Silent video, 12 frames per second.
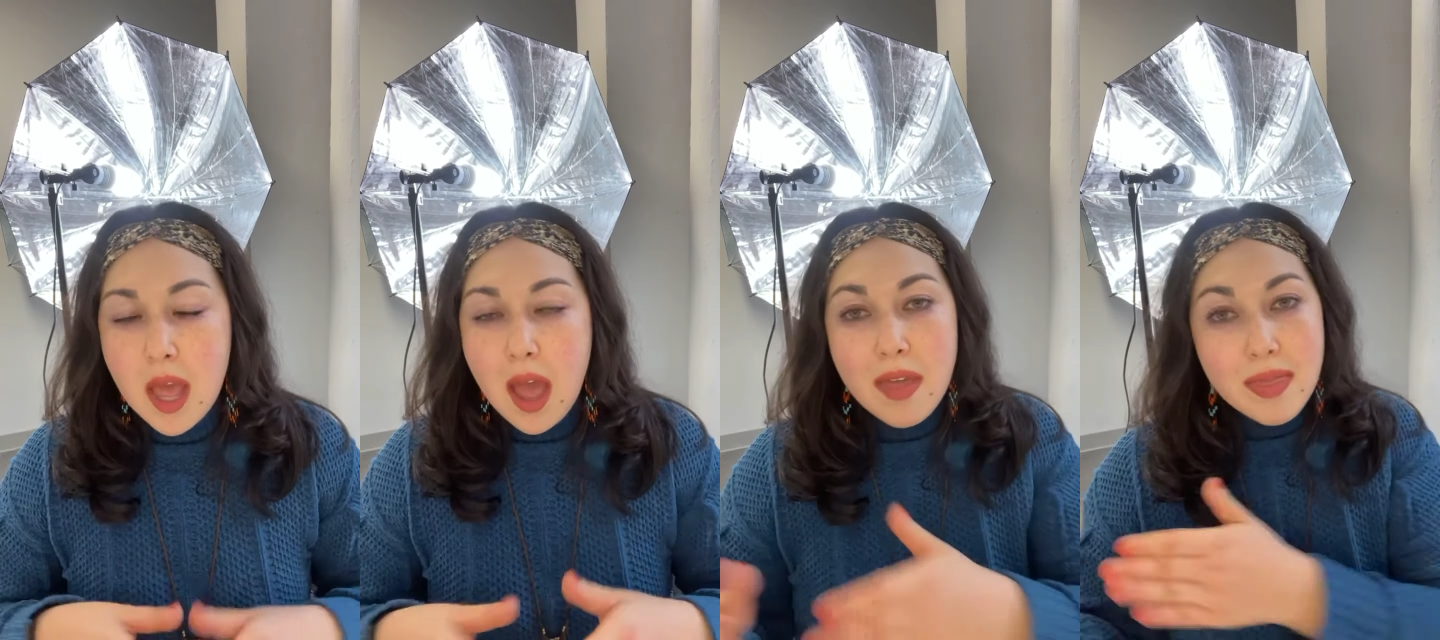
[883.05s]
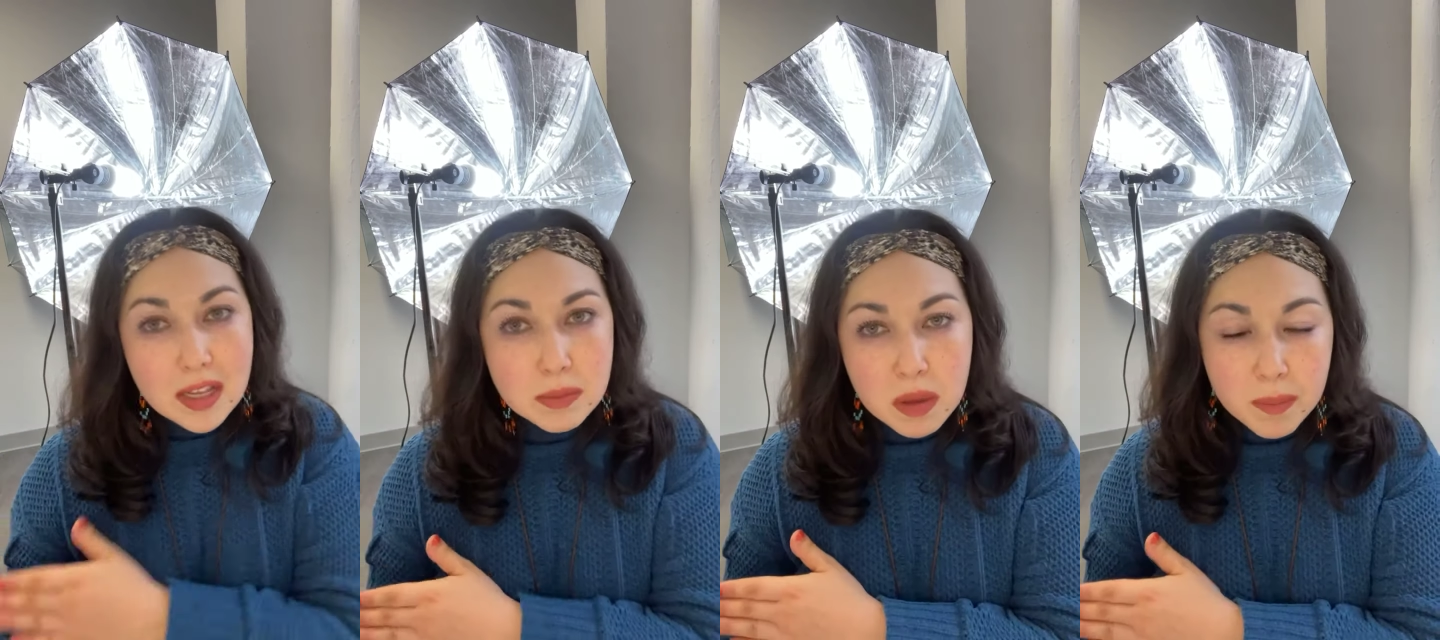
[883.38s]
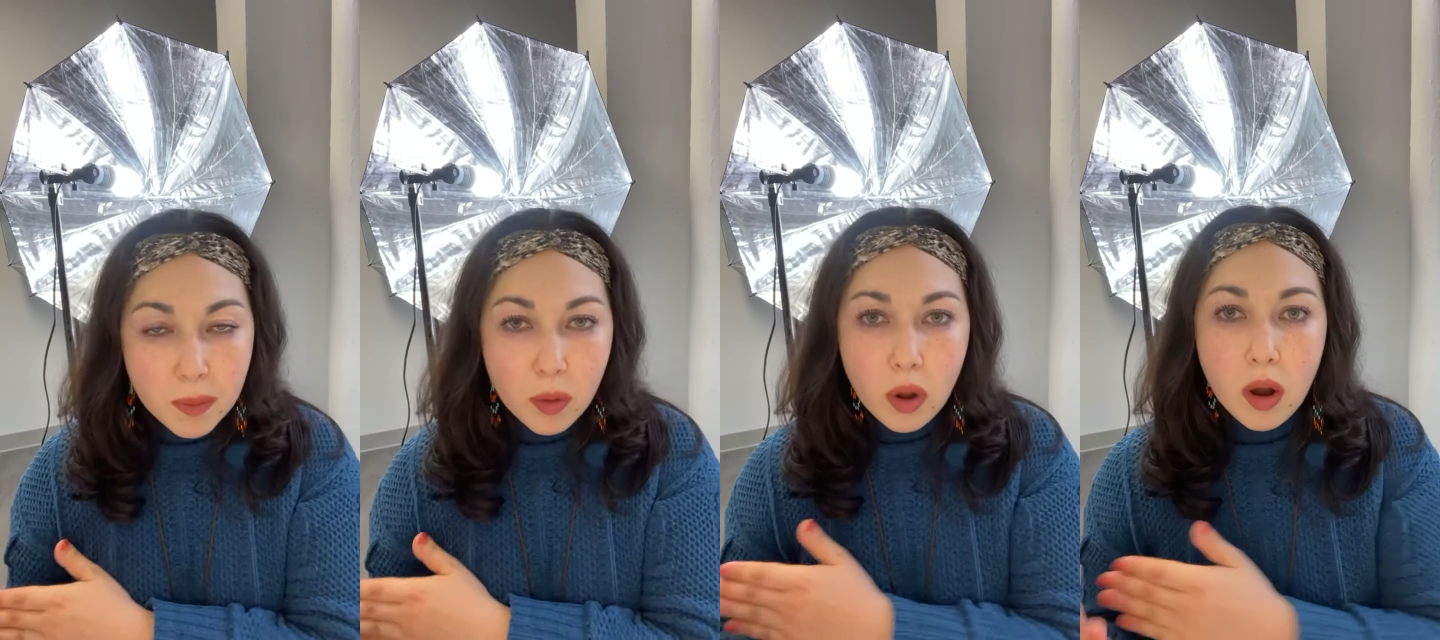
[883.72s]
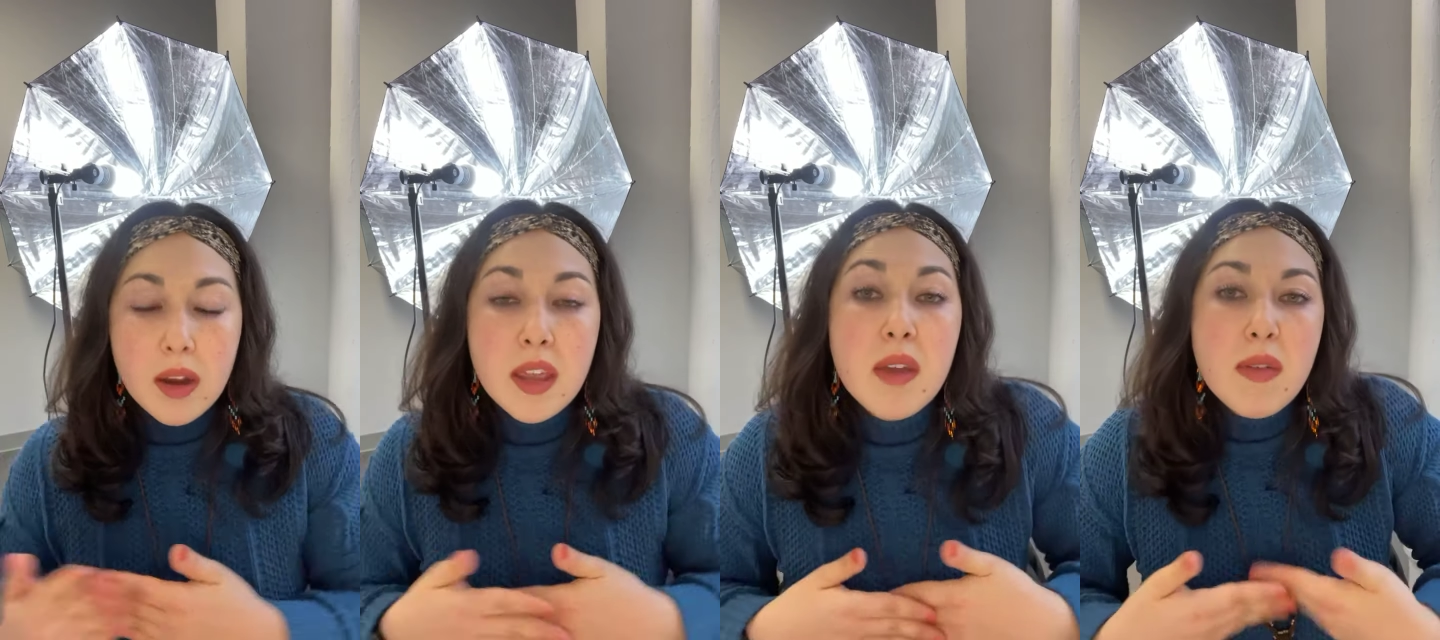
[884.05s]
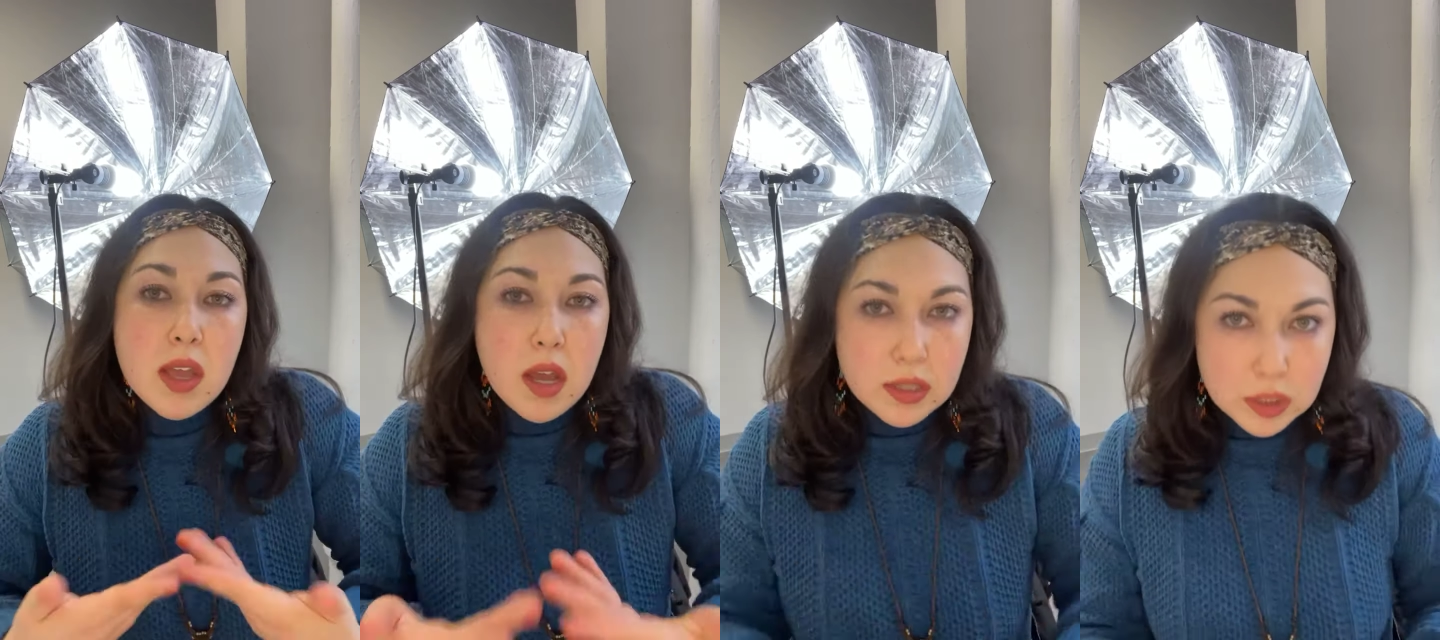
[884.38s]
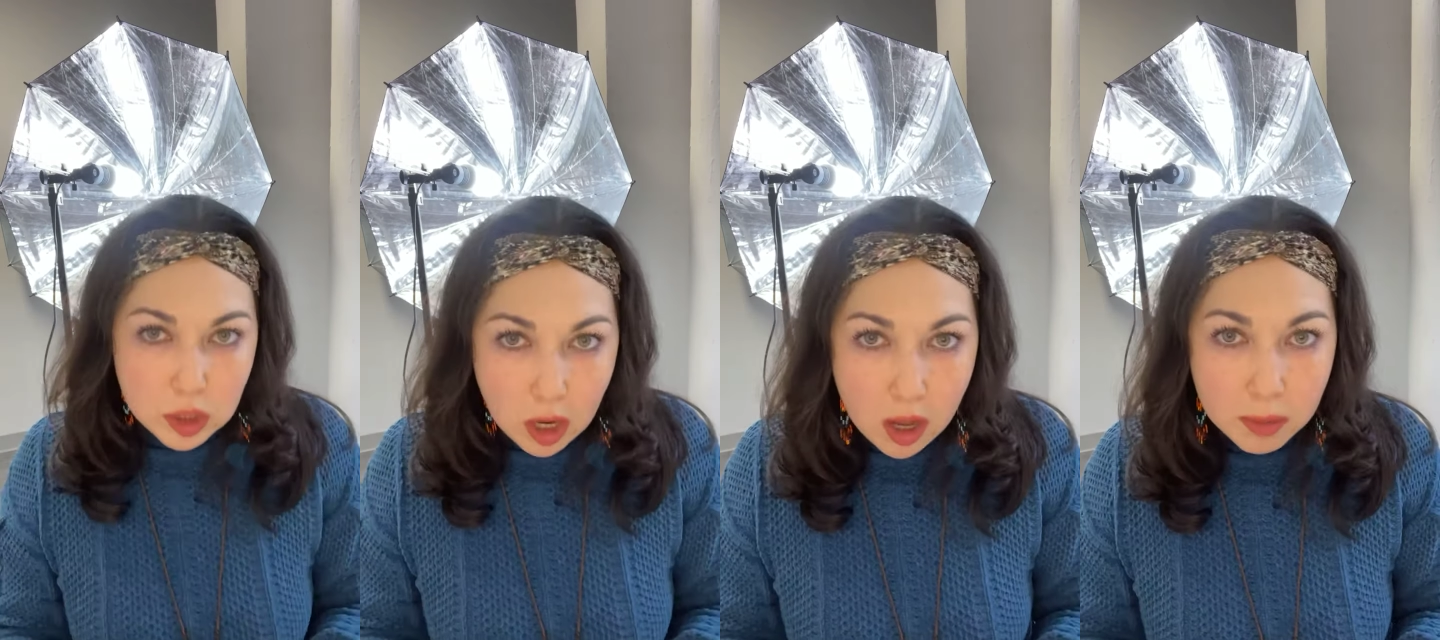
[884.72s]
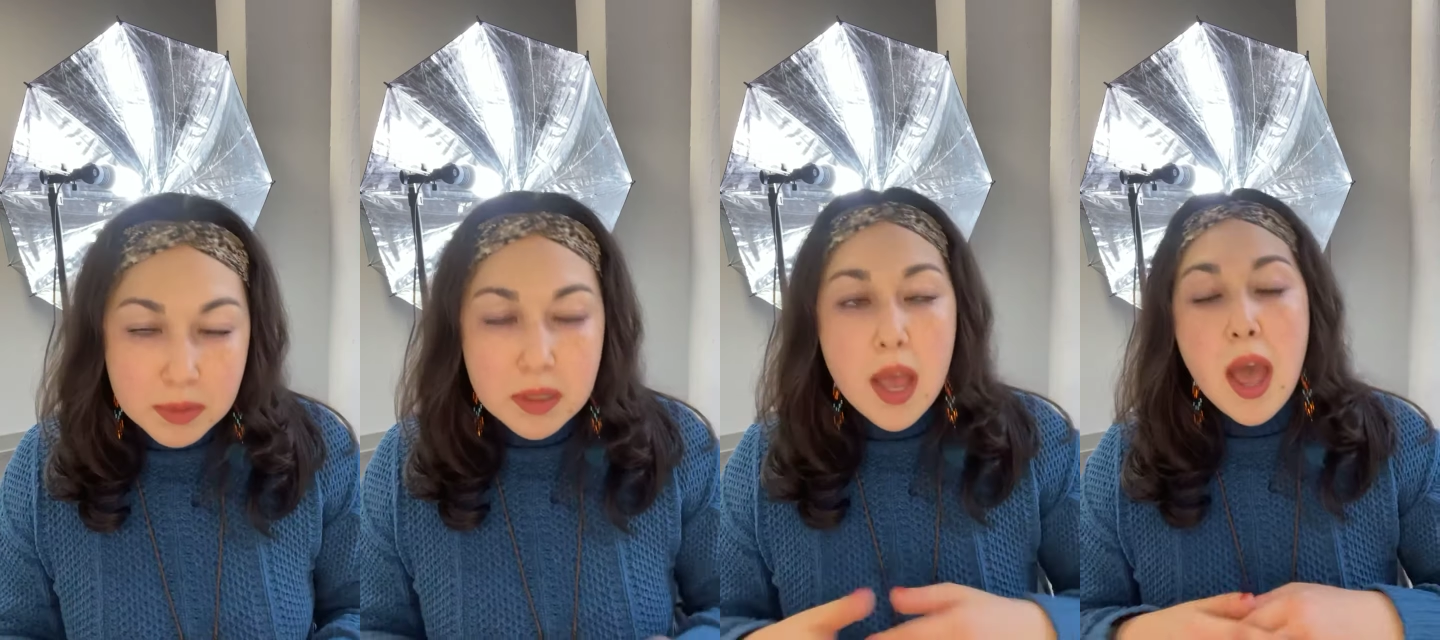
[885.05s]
And these people are giving us jobs,